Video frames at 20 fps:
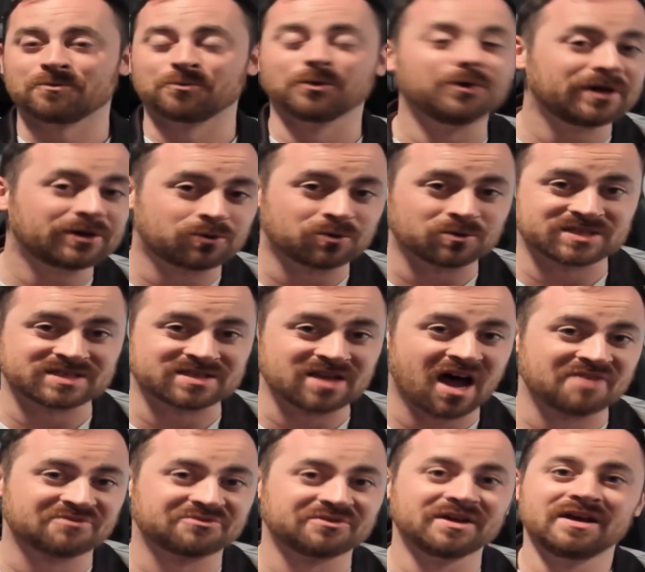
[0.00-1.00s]
Really cool
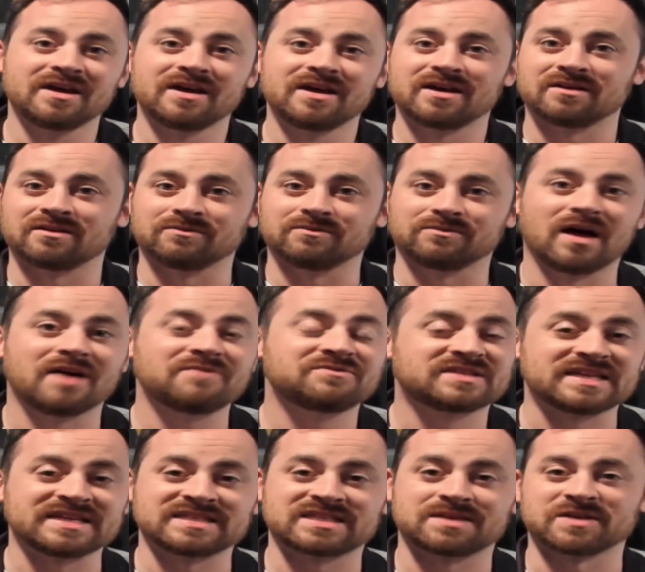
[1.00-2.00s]
stuff. Love
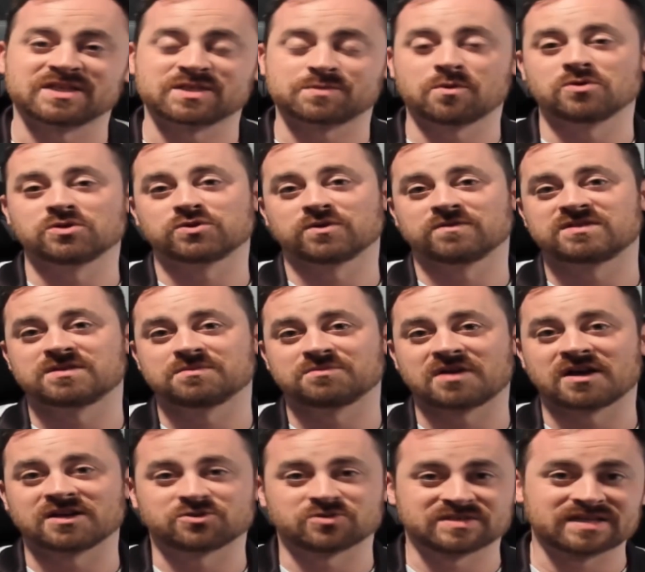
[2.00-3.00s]
seeing some exposure of some
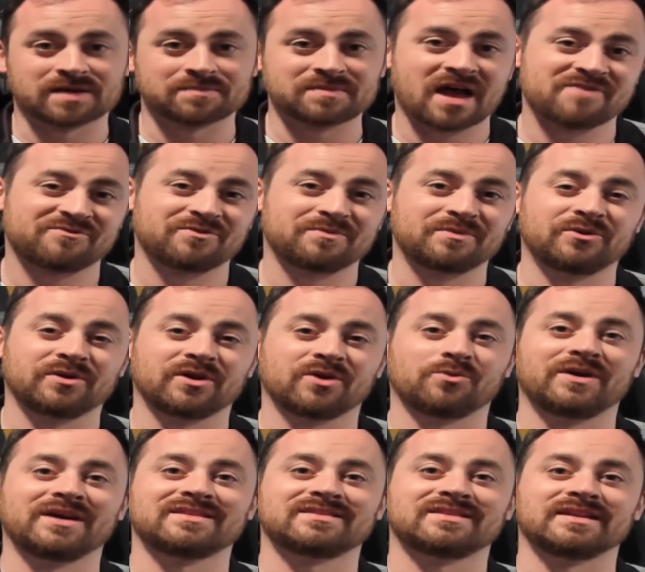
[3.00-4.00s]
countries I'm not familiar
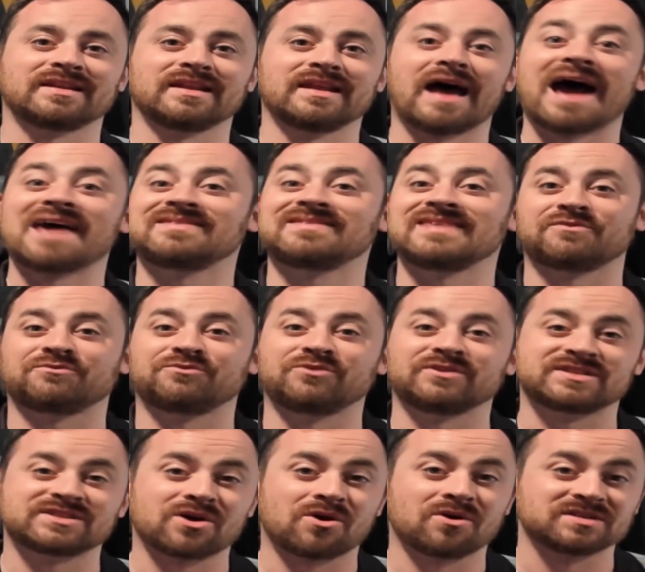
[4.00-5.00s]
with. And I think
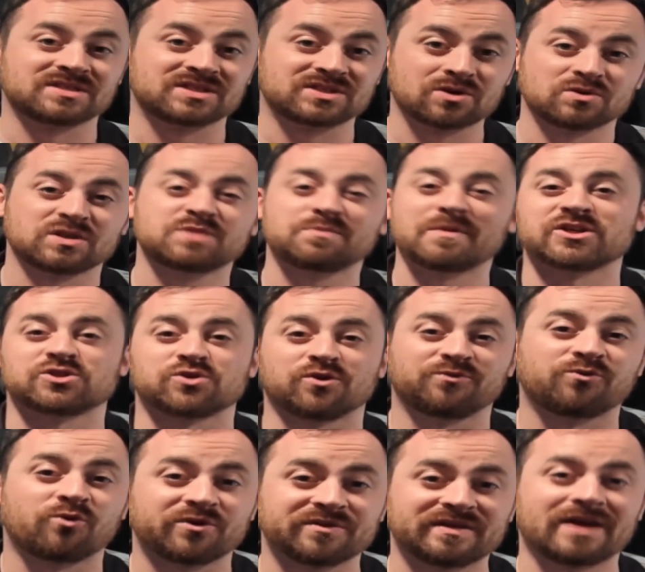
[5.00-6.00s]
futsal is so
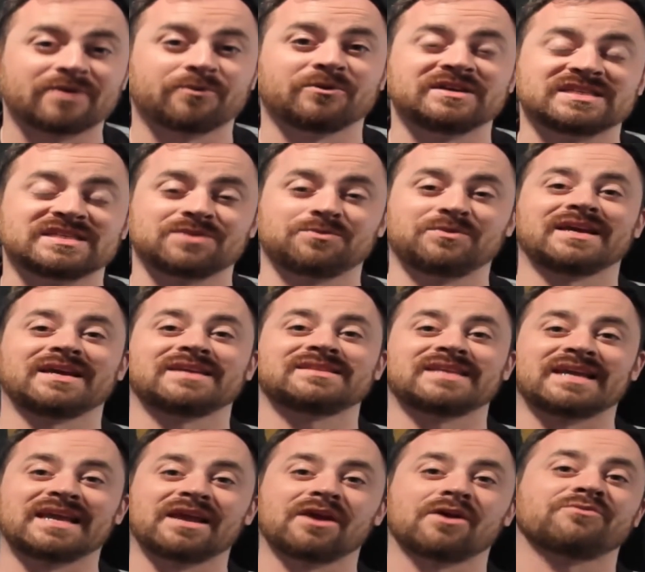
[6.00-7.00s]
special for that reason. We get
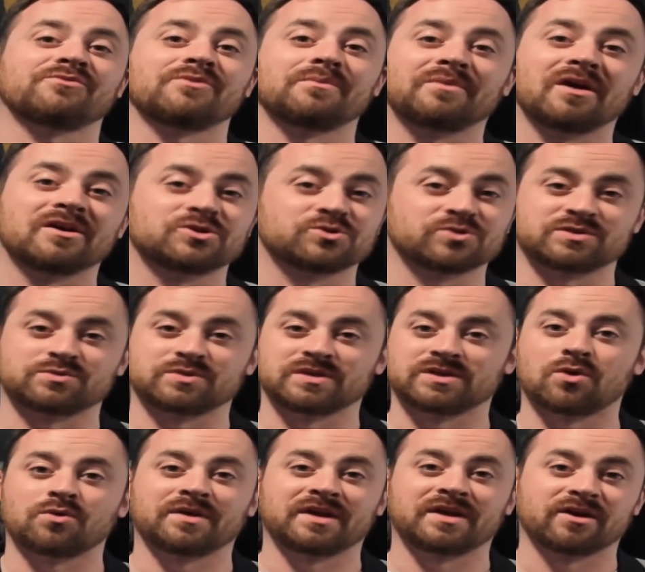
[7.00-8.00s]
to hear from countries we
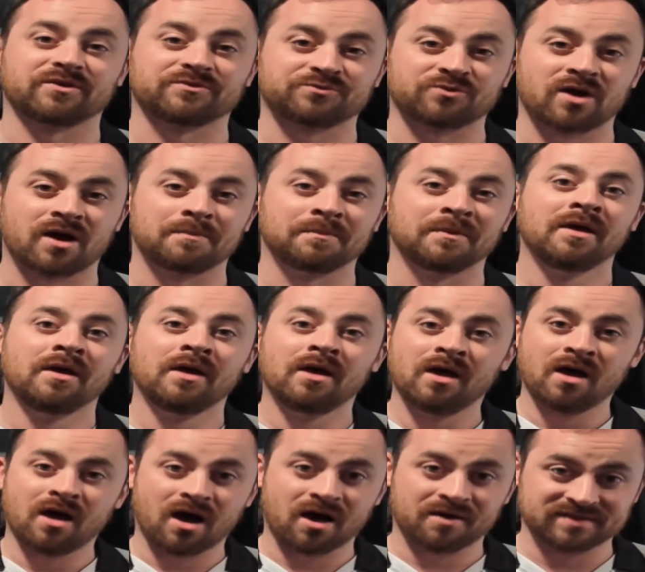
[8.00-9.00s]
don't hear from
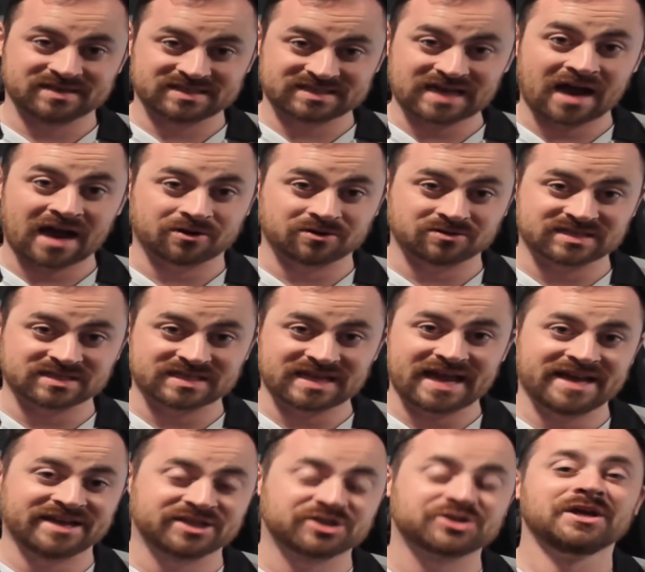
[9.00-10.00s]
on the soccer
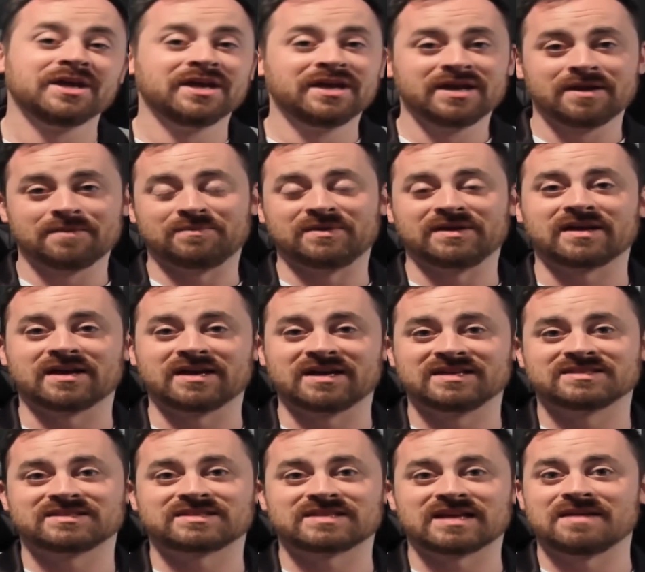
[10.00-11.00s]
stage,
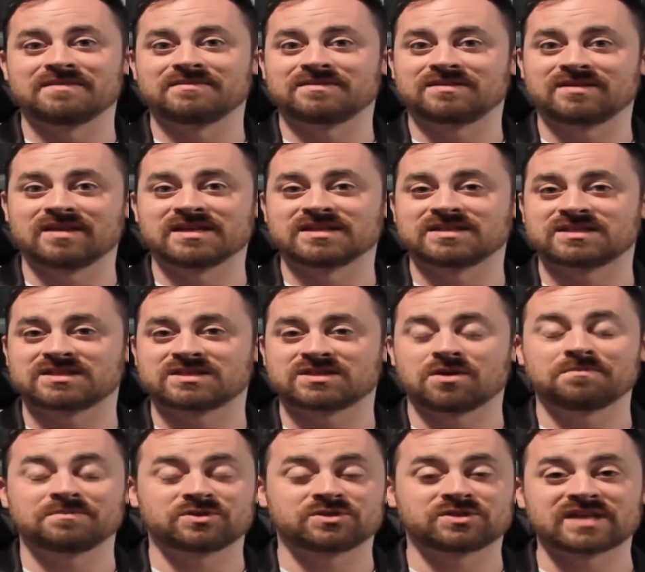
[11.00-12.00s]
because it is
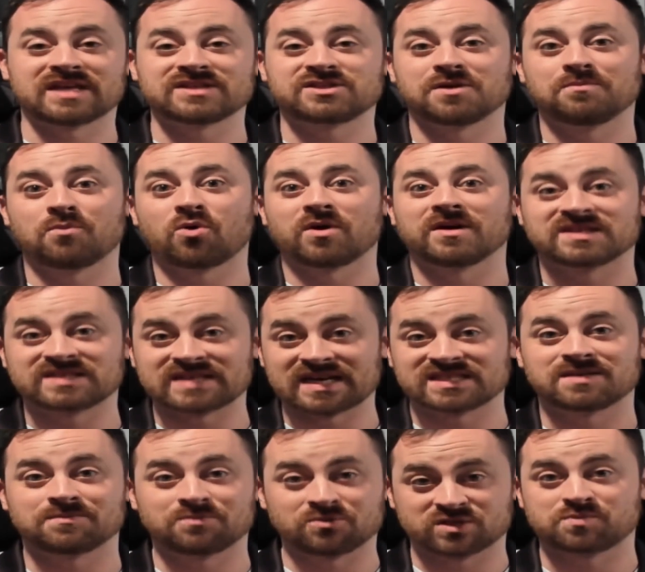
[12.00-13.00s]
such a more
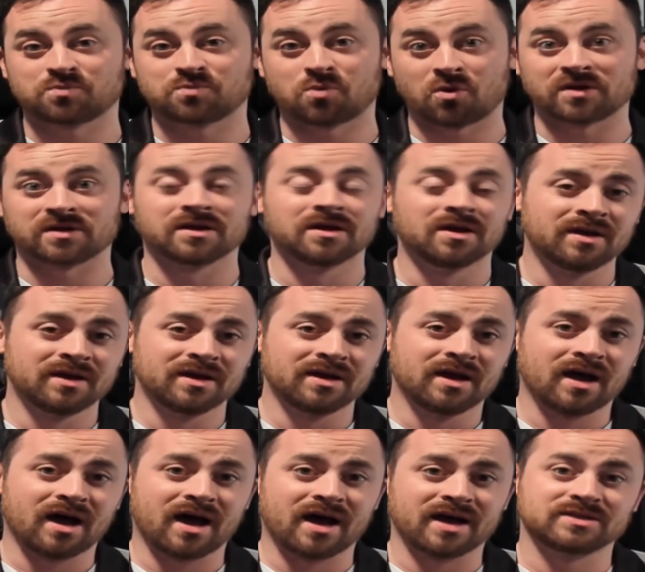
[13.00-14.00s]
accessible sport
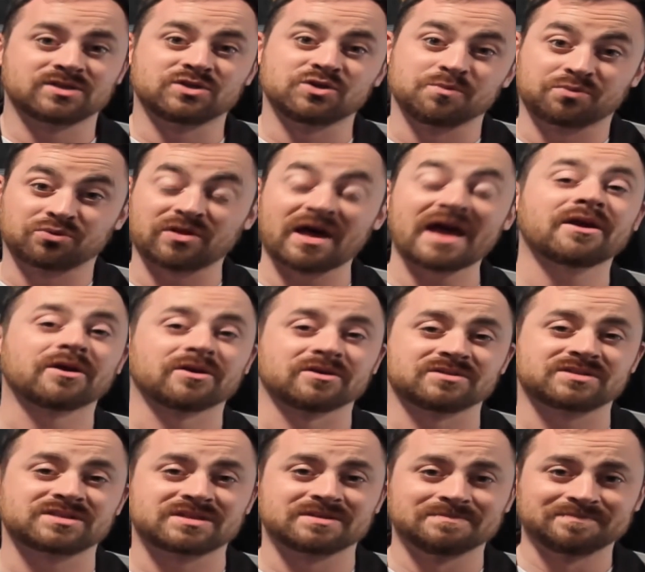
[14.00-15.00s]
to
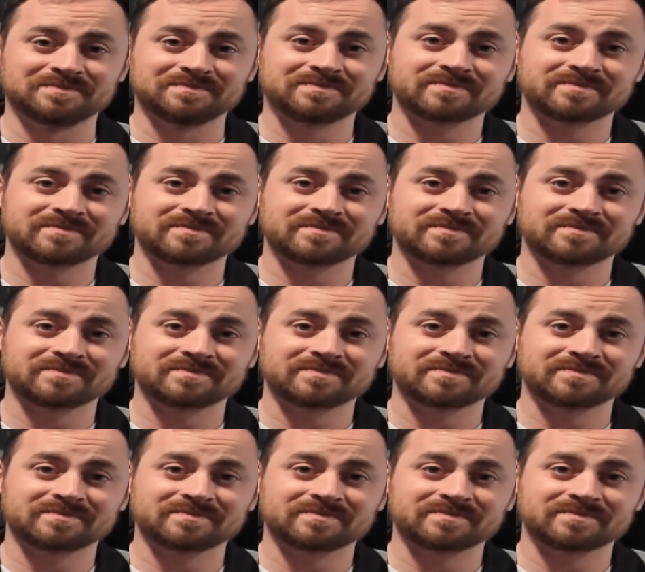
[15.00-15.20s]
players.